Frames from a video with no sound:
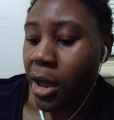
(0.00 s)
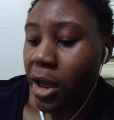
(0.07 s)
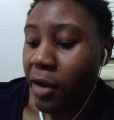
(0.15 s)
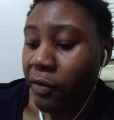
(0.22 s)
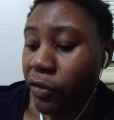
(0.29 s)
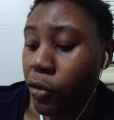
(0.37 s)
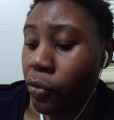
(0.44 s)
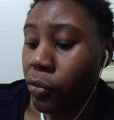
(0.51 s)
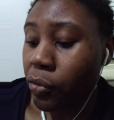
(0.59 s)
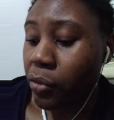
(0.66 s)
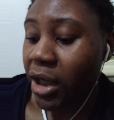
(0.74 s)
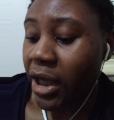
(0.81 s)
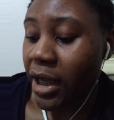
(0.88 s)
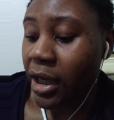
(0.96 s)
If
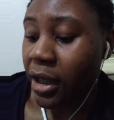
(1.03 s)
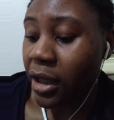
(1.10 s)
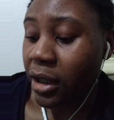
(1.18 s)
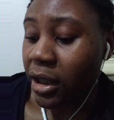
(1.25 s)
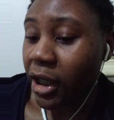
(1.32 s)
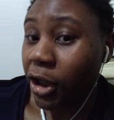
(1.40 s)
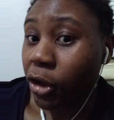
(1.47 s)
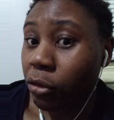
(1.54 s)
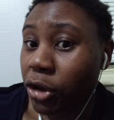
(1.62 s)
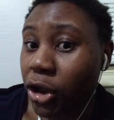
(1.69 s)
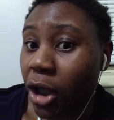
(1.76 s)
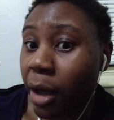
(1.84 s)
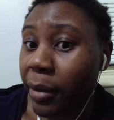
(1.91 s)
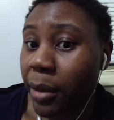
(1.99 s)
you can get you a
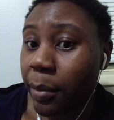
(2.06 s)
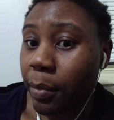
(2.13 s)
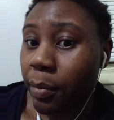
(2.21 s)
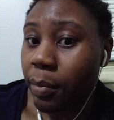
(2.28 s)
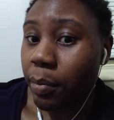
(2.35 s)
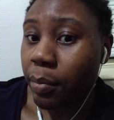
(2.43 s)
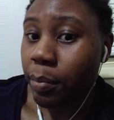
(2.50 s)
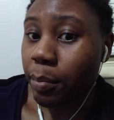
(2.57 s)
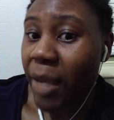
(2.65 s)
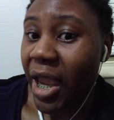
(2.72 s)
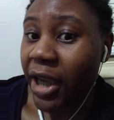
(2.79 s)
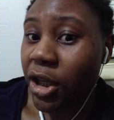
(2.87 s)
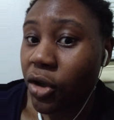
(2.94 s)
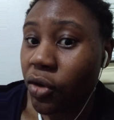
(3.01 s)
job and
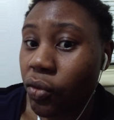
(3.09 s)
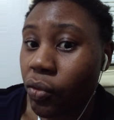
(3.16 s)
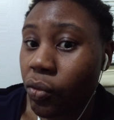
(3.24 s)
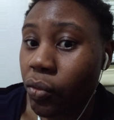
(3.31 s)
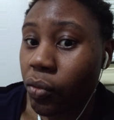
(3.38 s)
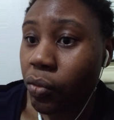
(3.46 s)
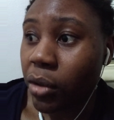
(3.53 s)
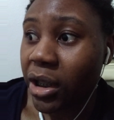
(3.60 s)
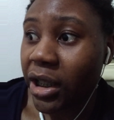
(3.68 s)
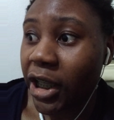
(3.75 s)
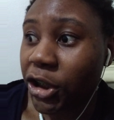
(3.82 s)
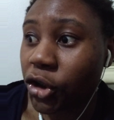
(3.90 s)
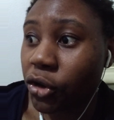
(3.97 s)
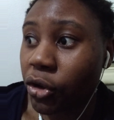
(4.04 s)
get you
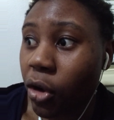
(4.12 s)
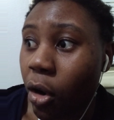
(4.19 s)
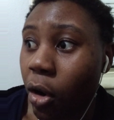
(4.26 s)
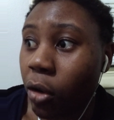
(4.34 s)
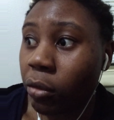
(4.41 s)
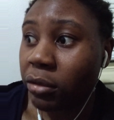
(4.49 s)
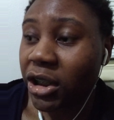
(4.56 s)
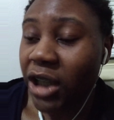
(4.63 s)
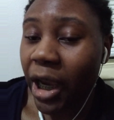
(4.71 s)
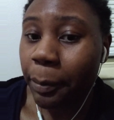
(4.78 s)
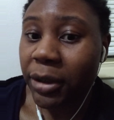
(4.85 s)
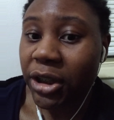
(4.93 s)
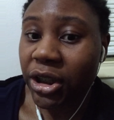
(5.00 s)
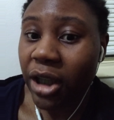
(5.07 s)
your own
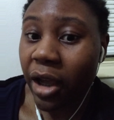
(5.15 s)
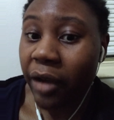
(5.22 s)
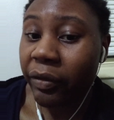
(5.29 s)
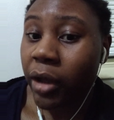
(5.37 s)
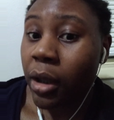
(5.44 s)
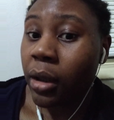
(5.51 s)
type of stuff,